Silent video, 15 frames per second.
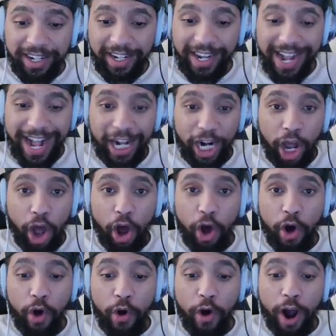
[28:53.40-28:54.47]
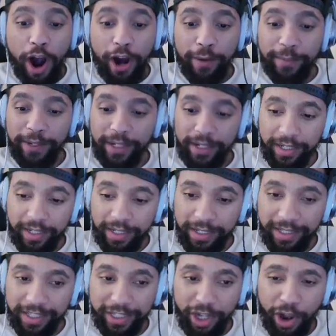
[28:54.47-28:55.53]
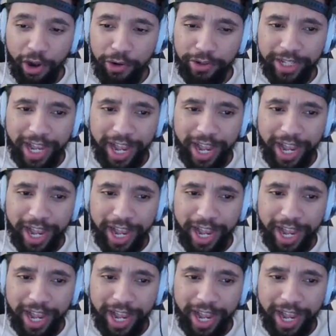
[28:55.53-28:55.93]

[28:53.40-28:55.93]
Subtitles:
He had a whole army this whole